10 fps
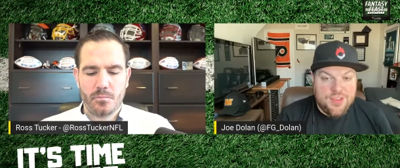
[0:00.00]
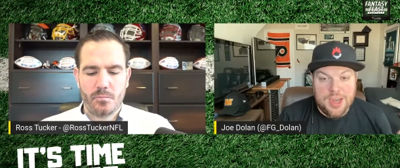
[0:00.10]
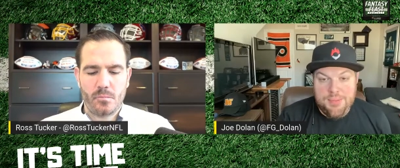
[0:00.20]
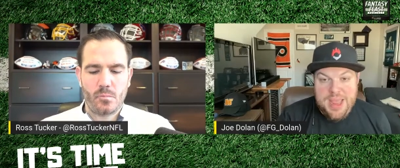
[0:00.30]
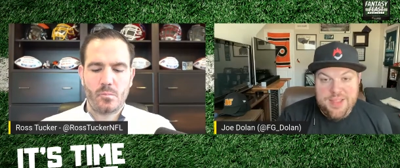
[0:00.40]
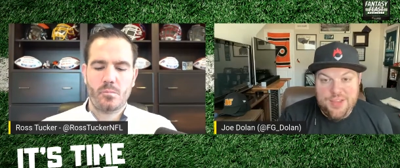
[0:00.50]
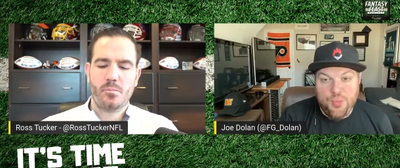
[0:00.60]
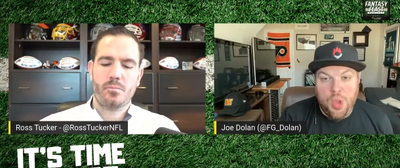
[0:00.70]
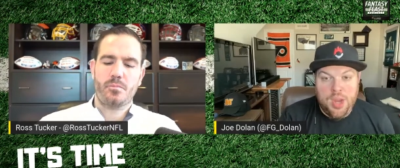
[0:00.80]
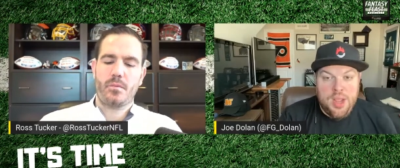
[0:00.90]
Speaker 1: is going to make this
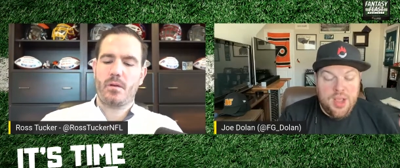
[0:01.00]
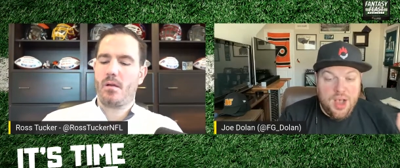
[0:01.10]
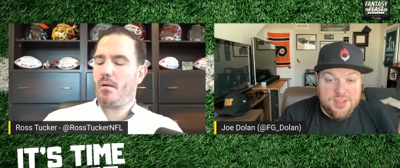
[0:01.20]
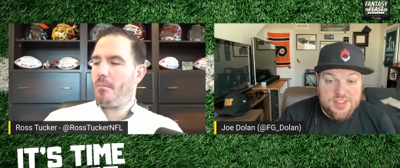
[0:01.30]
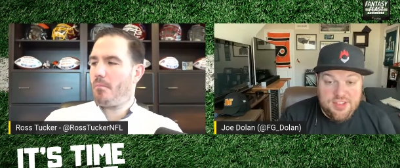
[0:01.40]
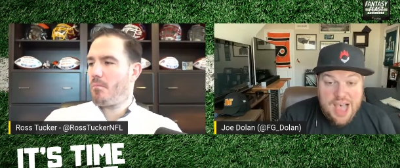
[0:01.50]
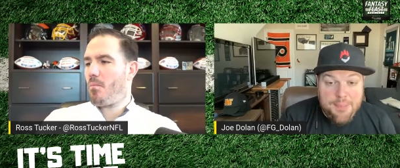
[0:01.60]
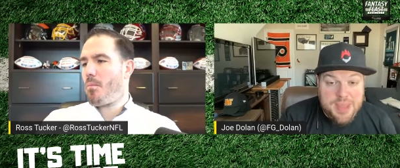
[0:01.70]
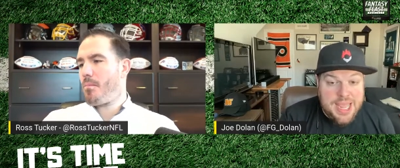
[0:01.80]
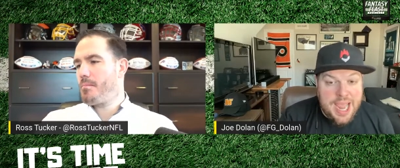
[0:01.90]
one a
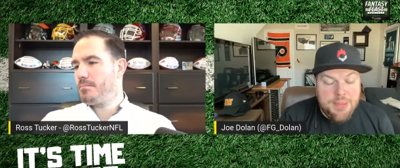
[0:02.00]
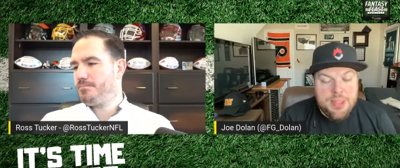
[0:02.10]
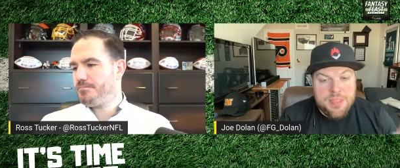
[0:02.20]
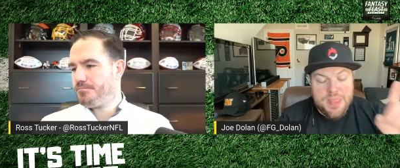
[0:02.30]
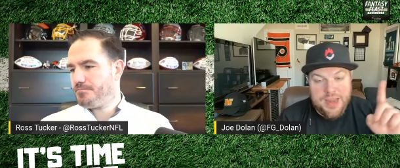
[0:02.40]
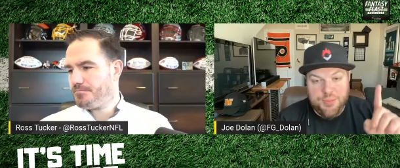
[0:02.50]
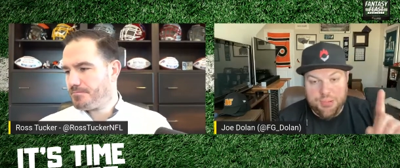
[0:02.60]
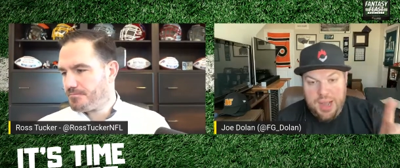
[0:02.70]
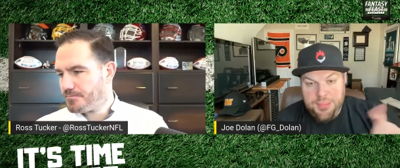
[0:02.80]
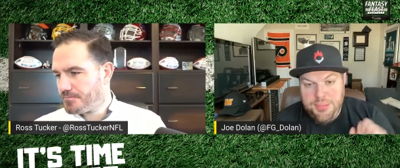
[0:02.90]
sloppy game that is
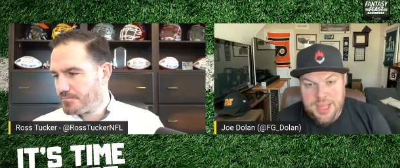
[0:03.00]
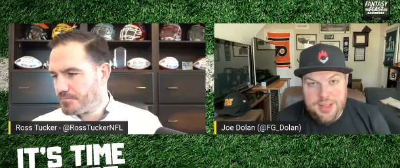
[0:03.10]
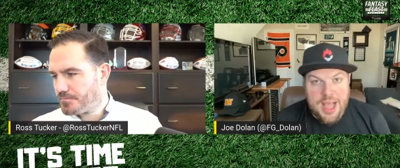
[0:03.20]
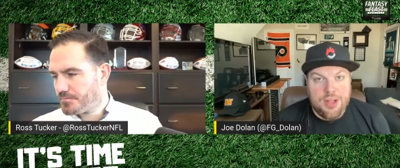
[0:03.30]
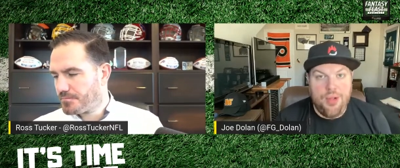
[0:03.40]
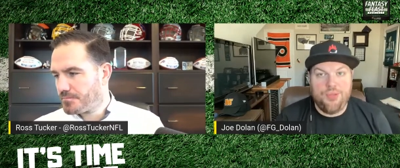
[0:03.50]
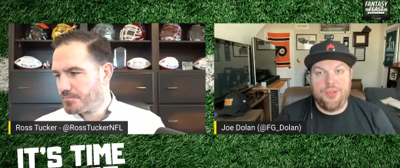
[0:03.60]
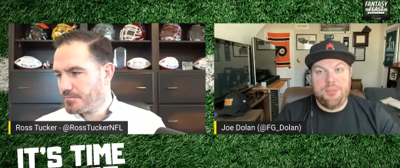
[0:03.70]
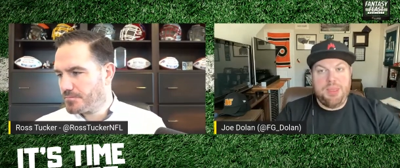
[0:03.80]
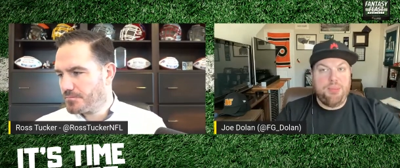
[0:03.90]
probably a lot closer
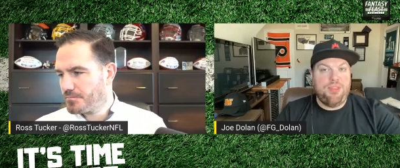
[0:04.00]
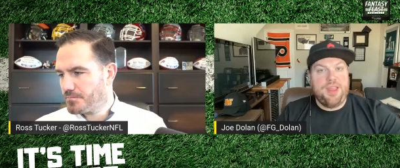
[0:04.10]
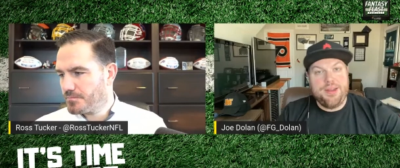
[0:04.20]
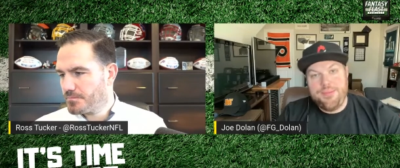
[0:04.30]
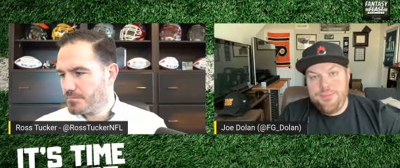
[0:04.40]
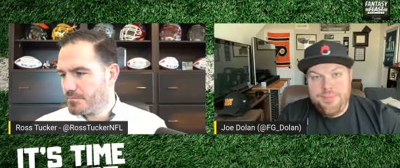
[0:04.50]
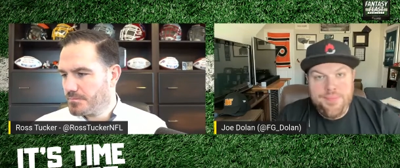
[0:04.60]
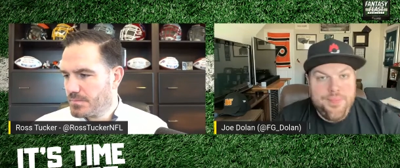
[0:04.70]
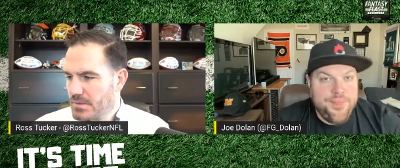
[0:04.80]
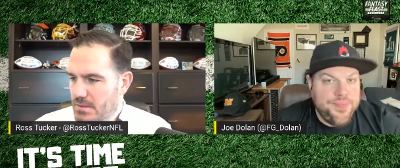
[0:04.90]
than people think.
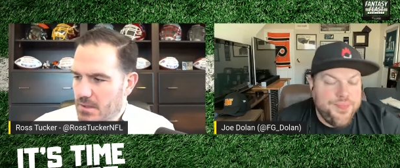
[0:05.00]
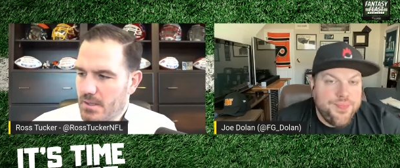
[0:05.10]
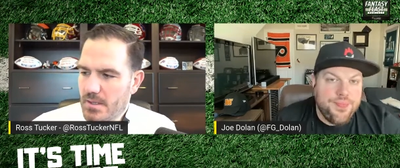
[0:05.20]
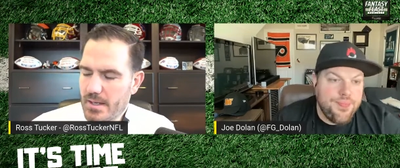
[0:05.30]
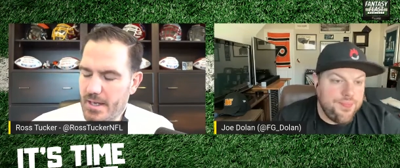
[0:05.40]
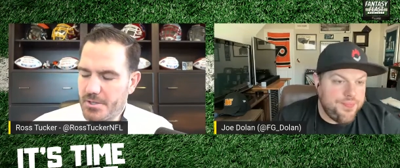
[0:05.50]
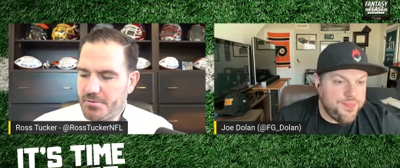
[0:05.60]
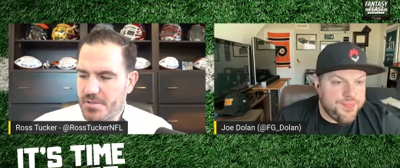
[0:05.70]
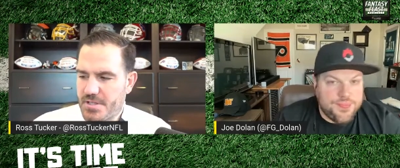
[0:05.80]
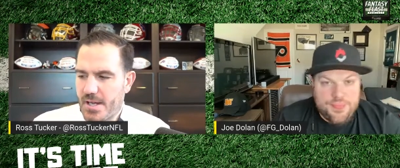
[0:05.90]

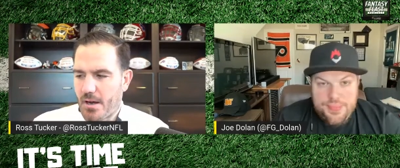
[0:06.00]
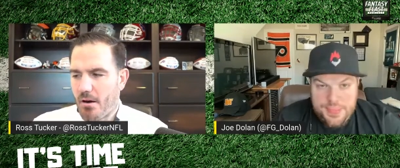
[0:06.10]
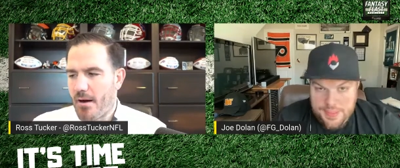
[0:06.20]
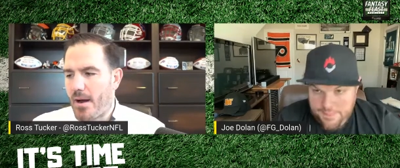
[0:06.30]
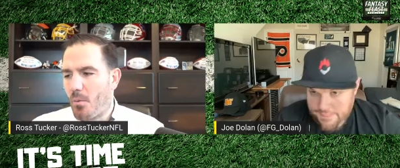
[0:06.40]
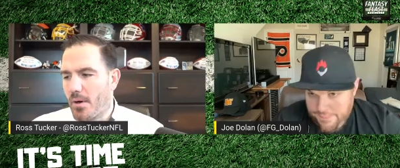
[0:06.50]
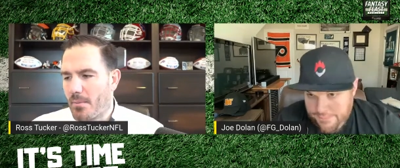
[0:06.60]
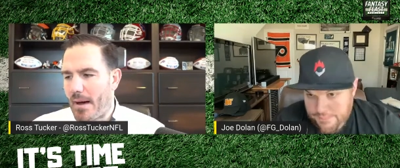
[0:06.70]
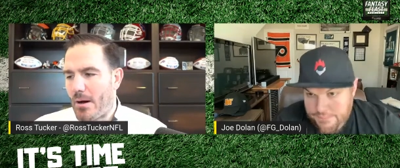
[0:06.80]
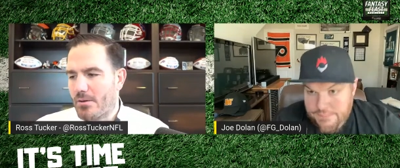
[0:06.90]
Speaker 2: Interesting. All right, what
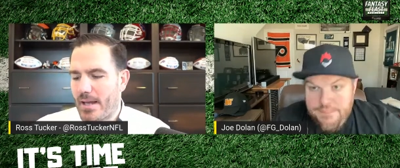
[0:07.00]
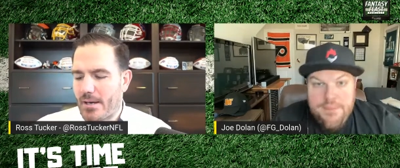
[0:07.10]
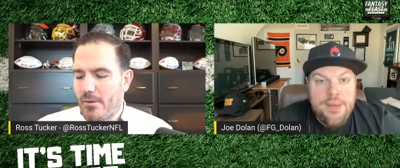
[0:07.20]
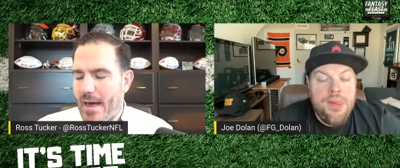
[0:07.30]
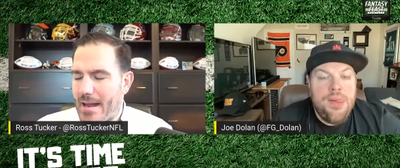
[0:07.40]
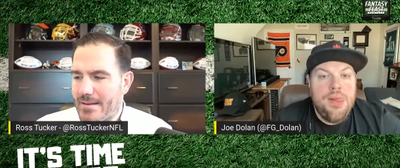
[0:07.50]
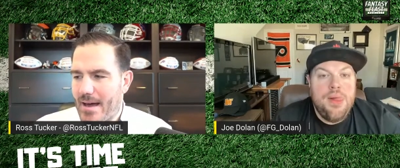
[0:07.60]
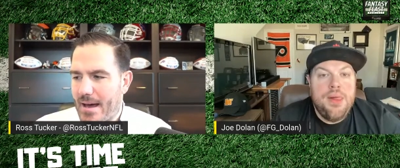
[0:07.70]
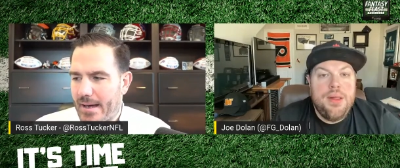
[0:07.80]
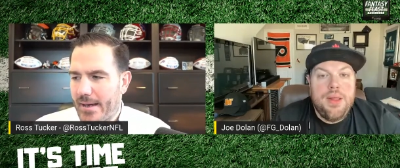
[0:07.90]
about later that
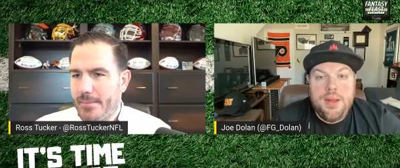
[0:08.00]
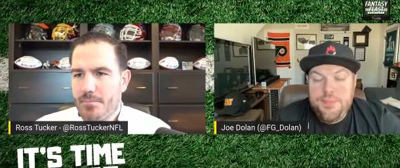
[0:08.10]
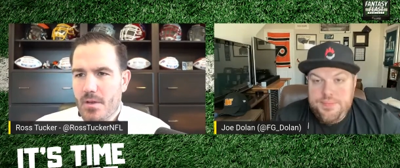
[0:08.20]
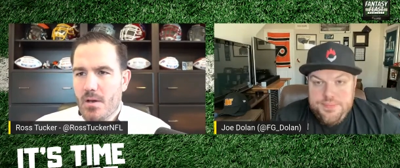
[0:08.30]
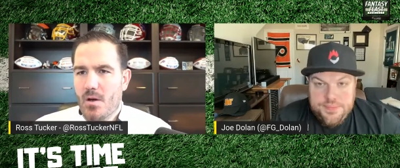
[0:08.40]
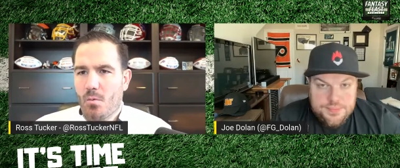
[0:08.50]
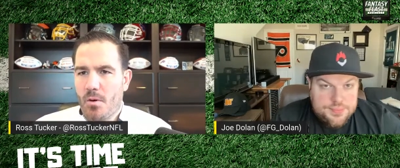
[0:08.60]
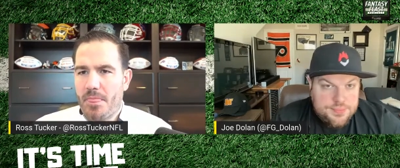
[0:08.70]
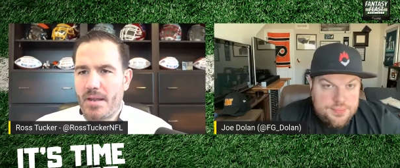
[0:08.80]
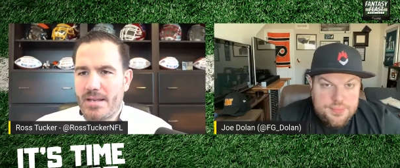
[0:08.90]
day
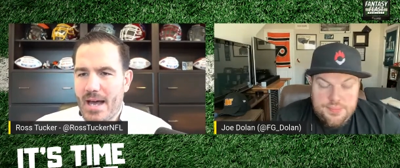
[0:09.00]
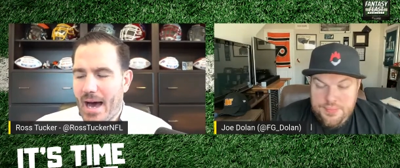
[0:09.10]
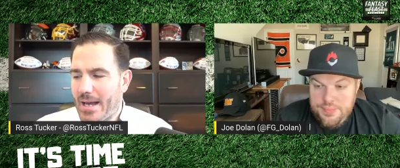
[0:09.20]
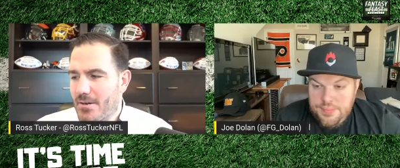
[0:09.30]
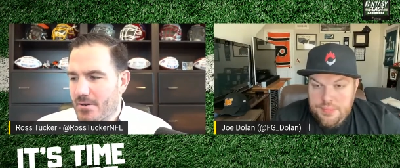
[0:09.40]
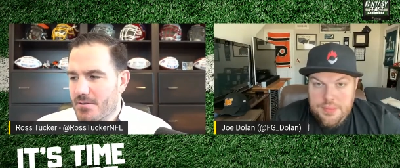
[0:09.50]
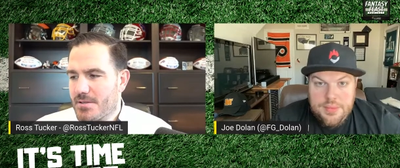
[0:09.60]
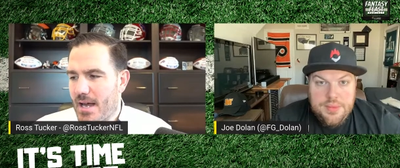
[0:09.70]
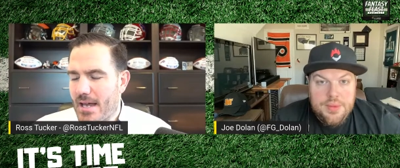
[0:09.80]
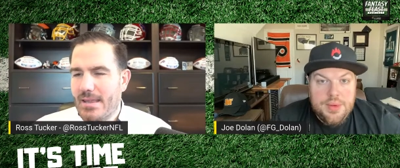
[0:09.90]
with the
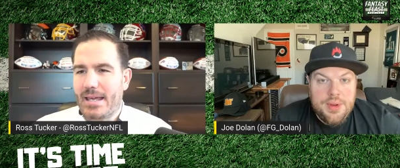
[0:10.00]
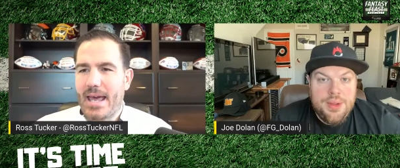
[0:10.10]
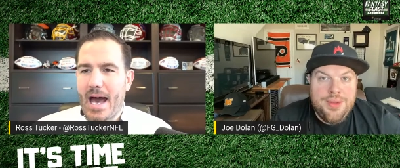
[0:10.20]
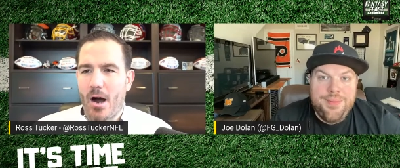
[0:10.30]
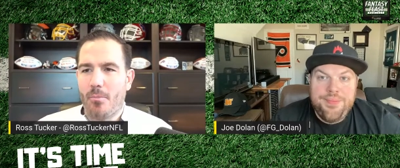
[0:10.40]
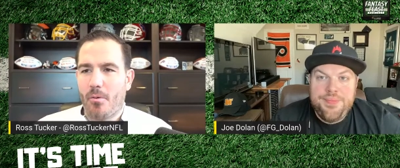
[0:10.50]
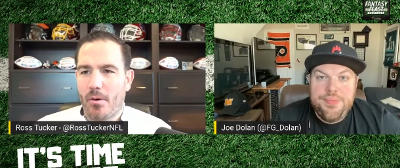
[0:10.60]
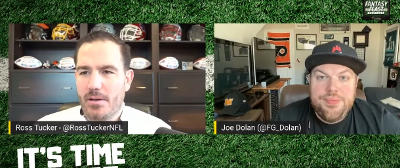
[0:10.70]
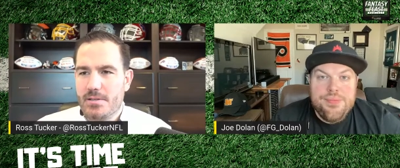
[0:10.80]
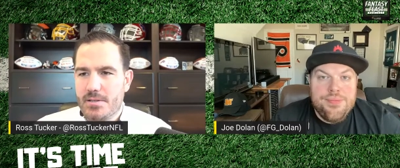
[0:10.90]
Niners and the
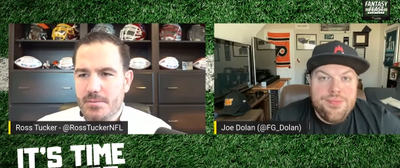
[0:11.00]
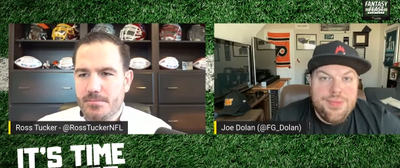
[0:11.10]
Cowboys?